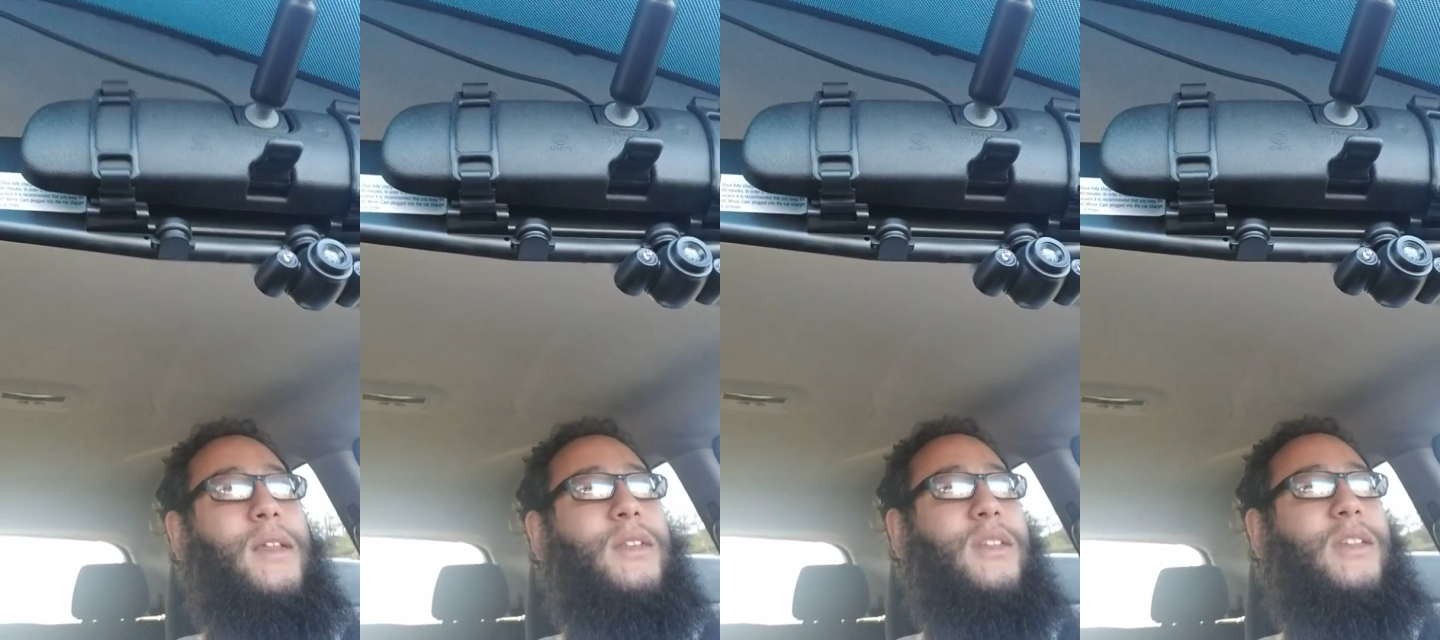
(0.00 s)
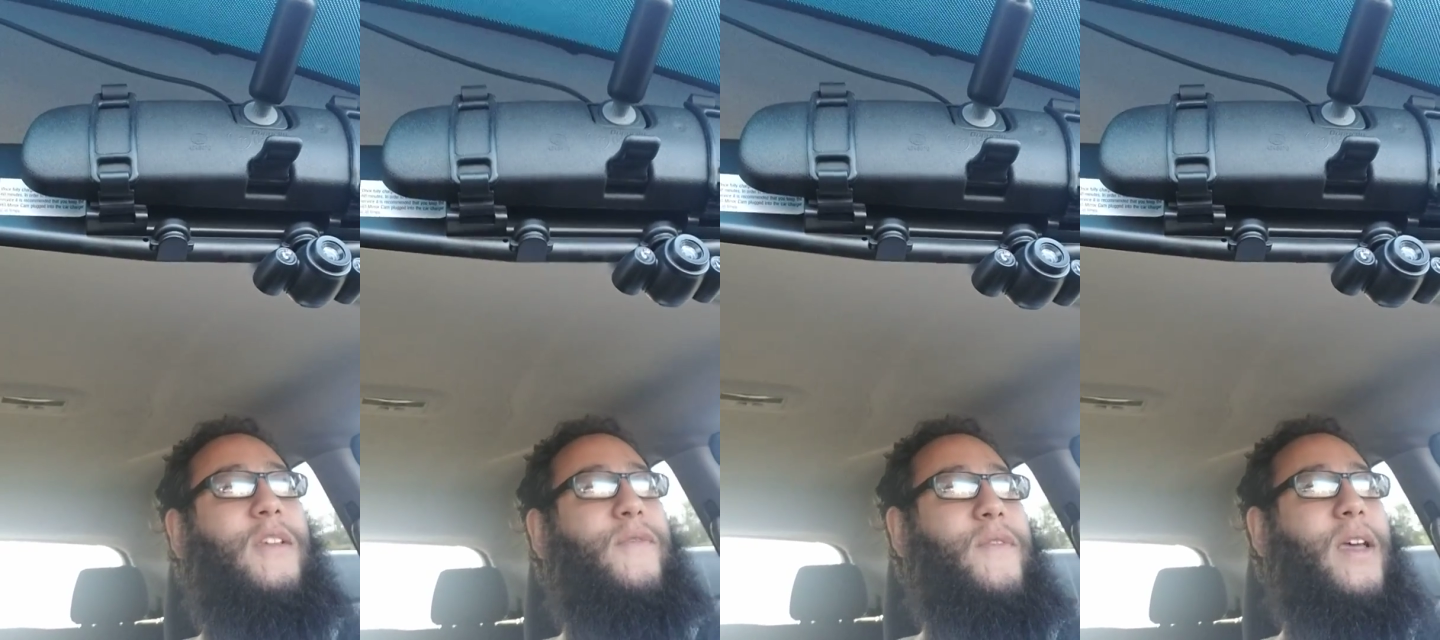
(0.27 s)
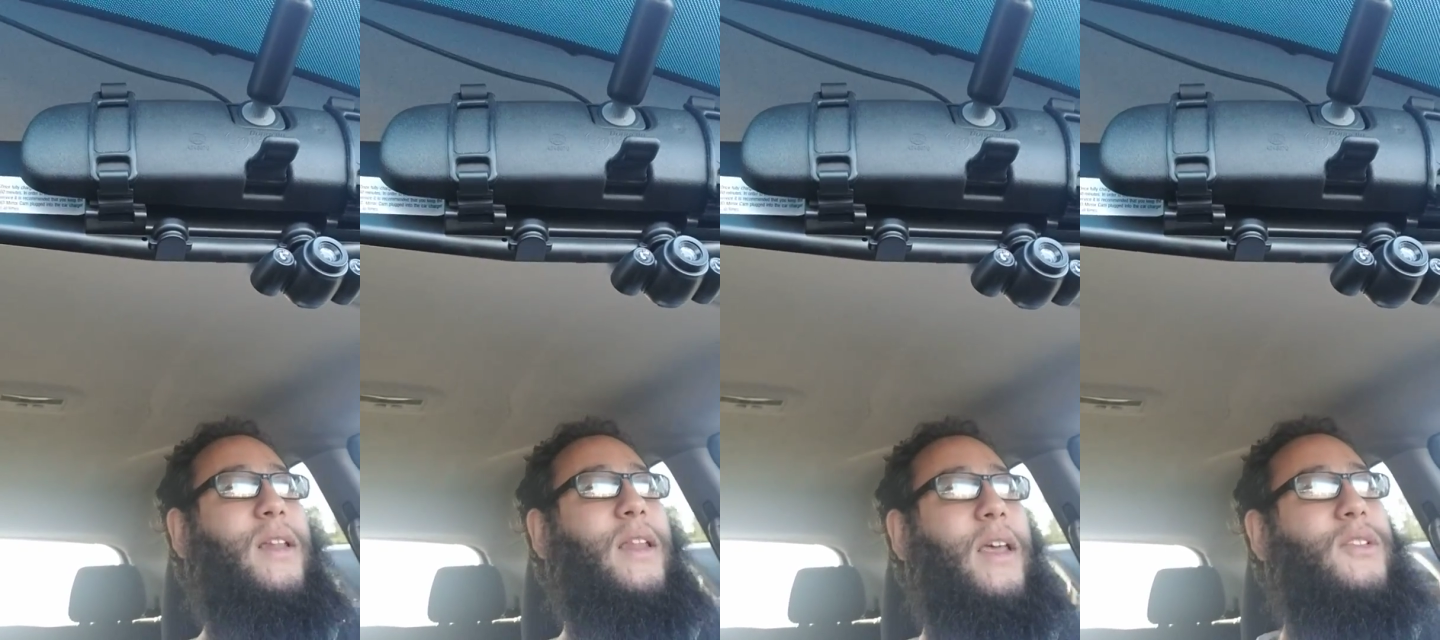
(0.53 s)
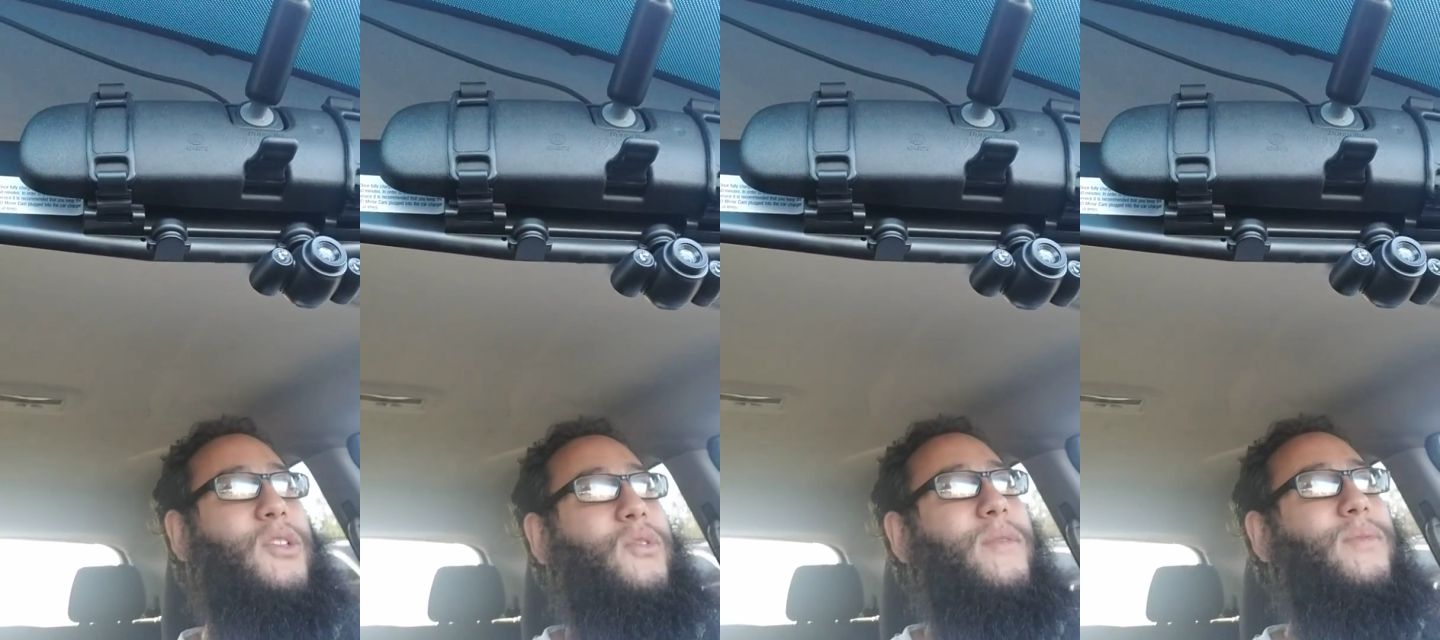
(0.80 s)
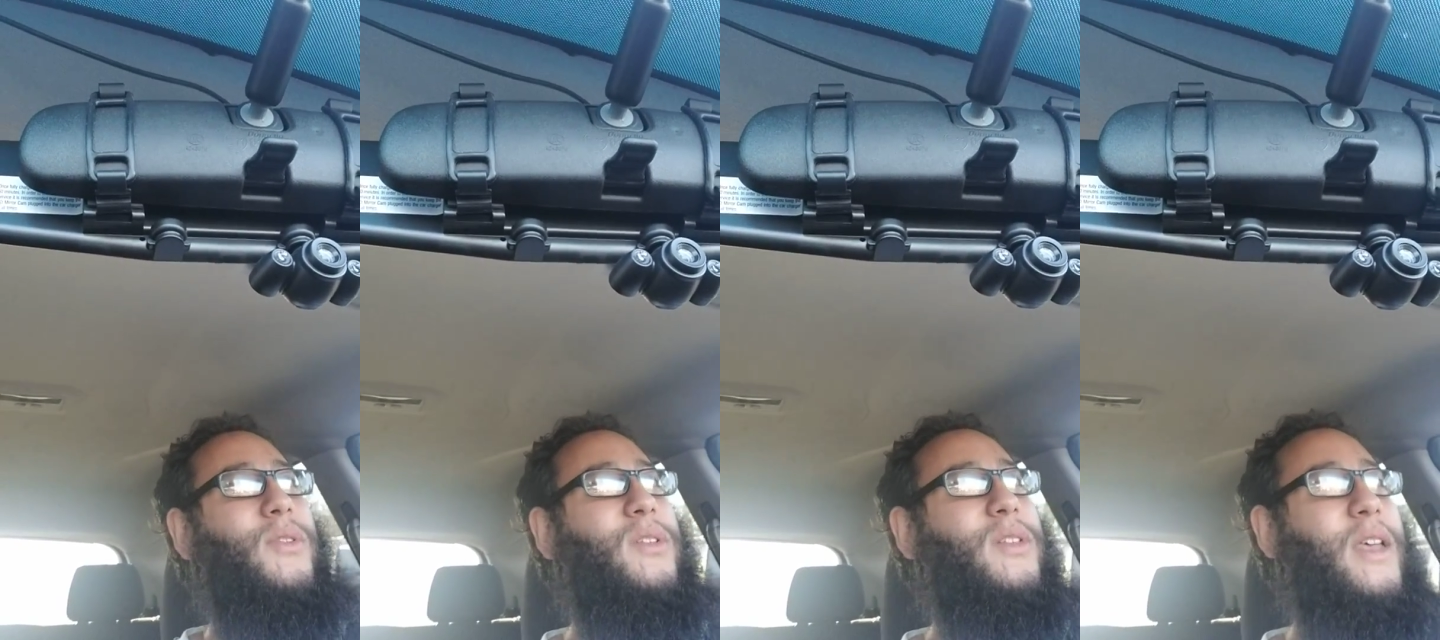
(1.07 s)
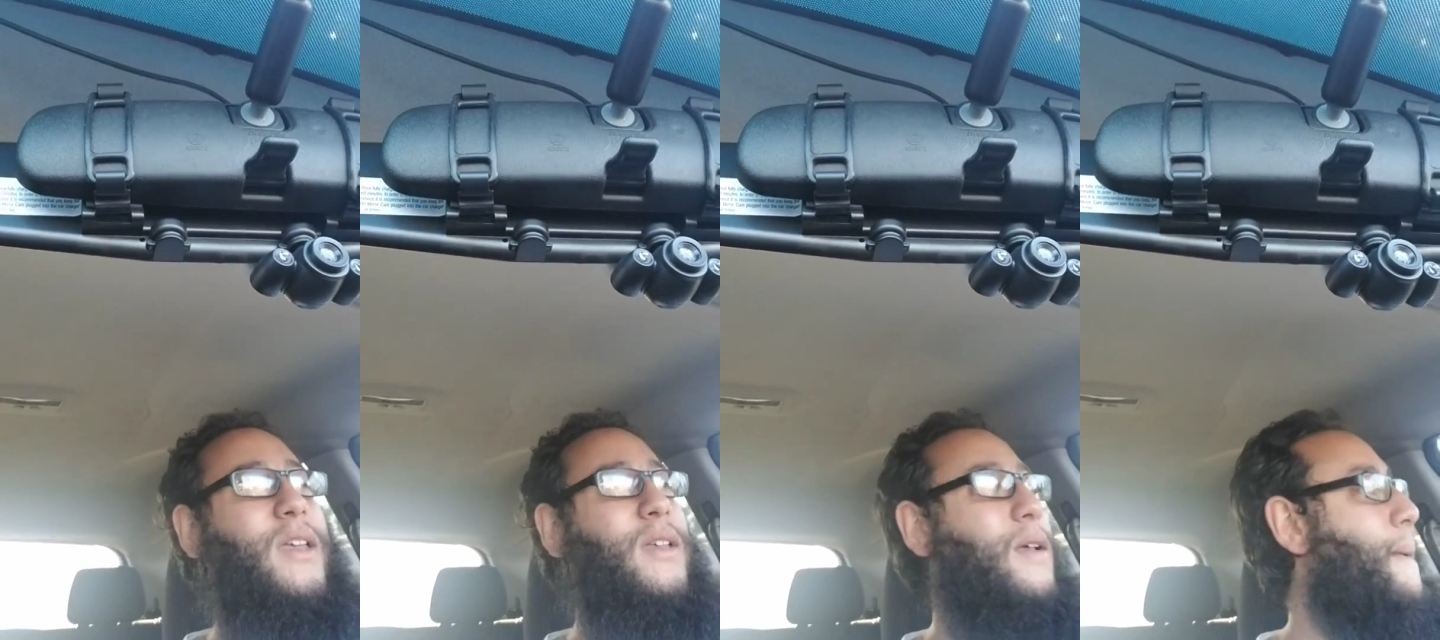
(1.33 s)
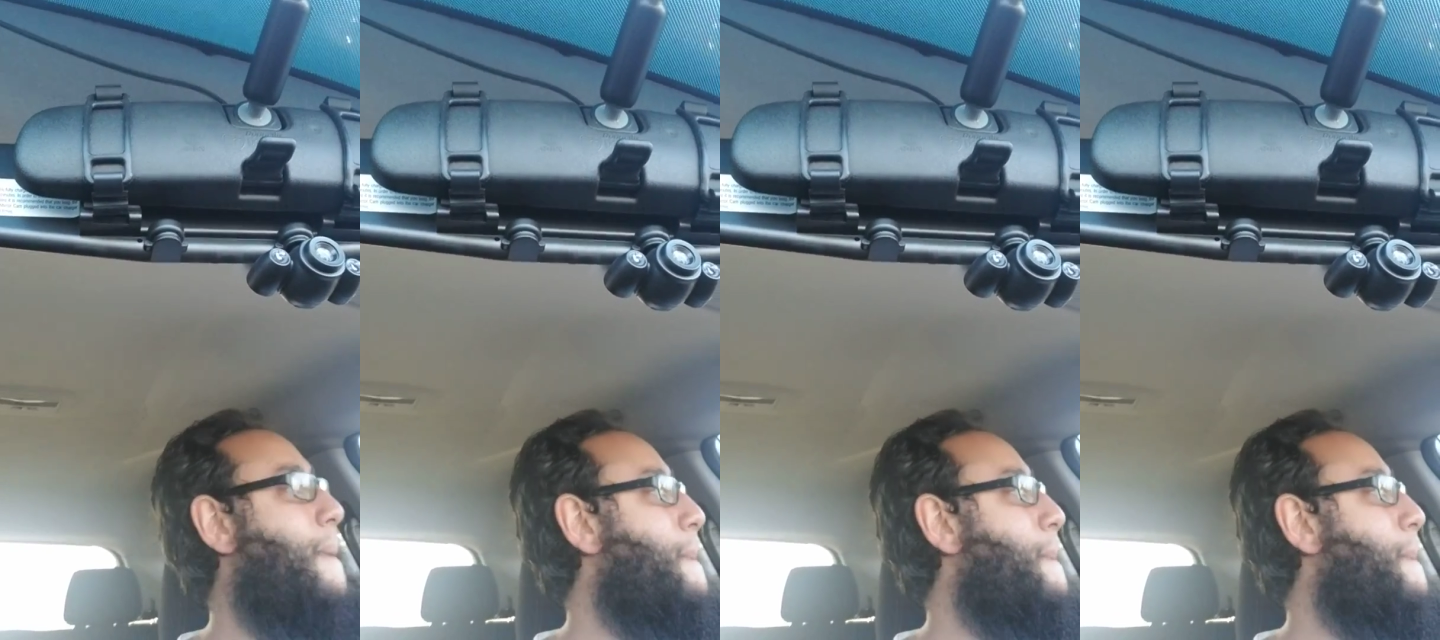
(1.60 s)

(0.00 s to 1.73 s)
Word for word: and stiff necked, like the scriptures say.